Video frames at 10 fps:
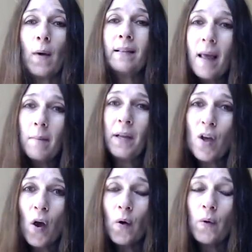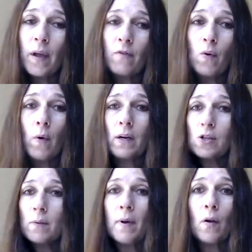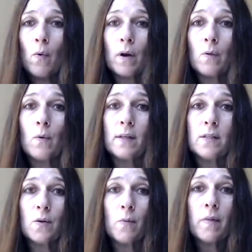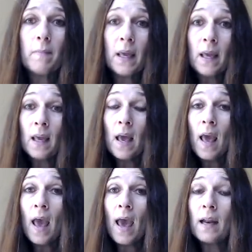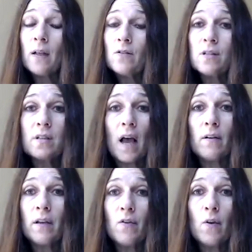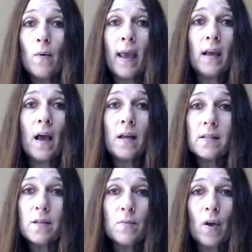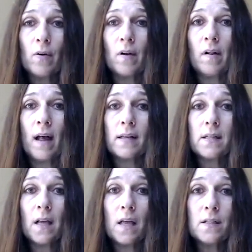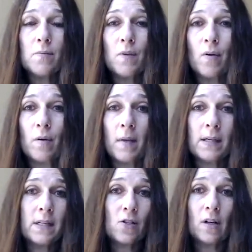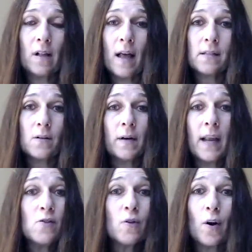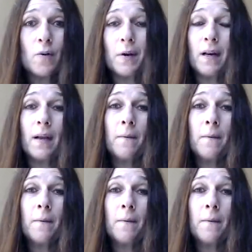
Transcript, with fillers: And let me know if you want to jump on a one on one Zoom with me and I'll just I'll give you a custom yoga class, custom yoga meditation class, or an angel card reading.